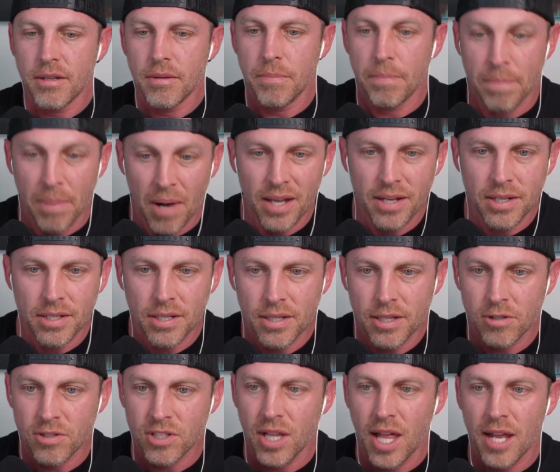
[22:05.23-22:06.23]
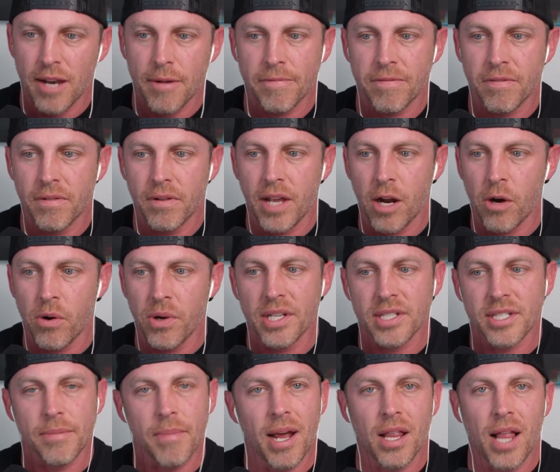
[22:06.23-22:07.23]
But there's a lot of
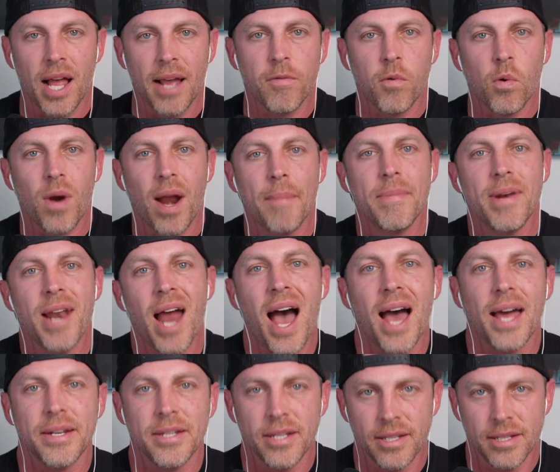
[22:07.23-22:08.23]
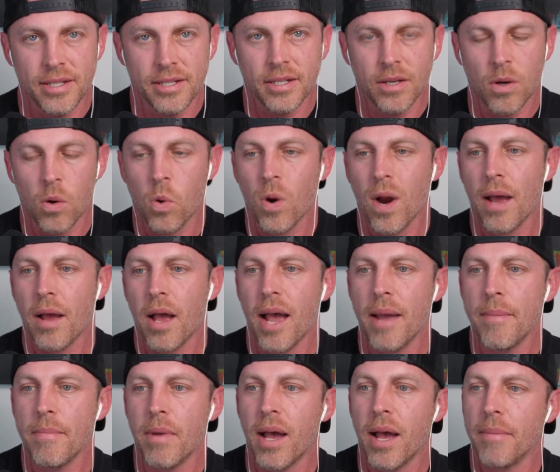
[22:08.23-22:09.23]
areas in my life where I'm not, or
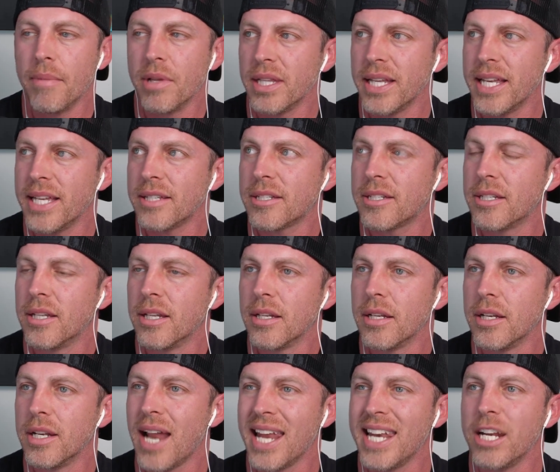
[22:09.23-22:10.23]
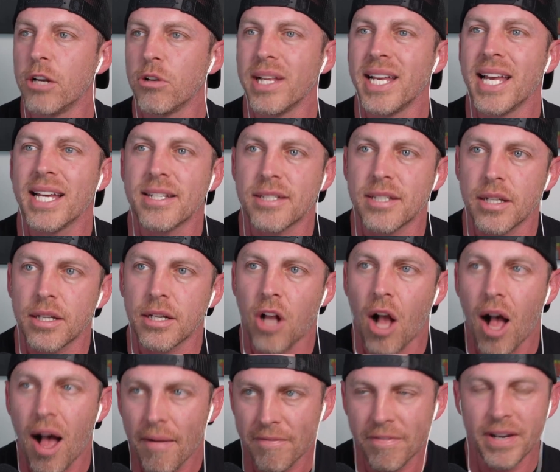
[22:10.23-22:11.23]
I'm at least not nearly as
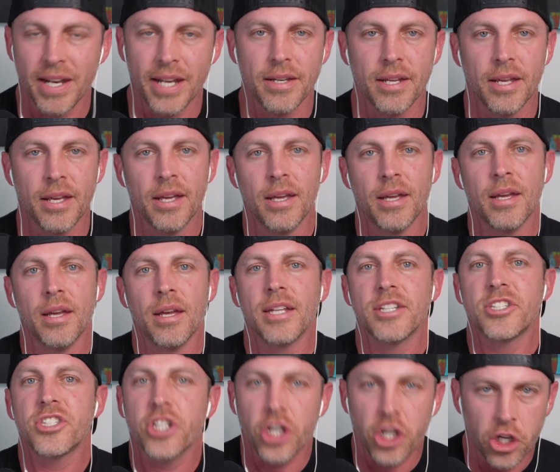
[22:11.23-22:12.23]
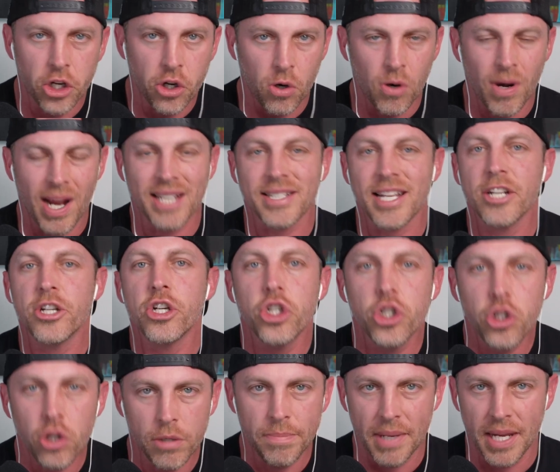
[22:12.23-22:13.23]
confident, secure as I
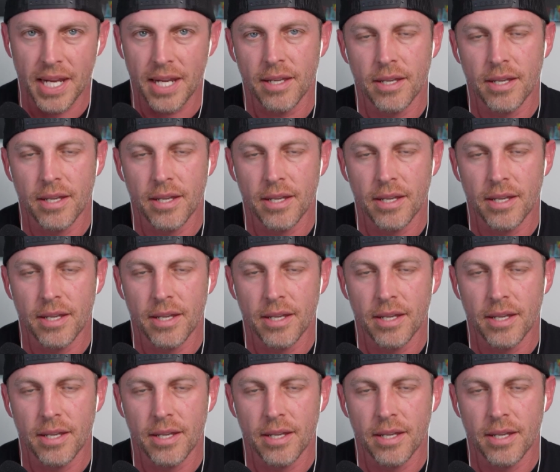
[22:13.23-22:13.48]
should be.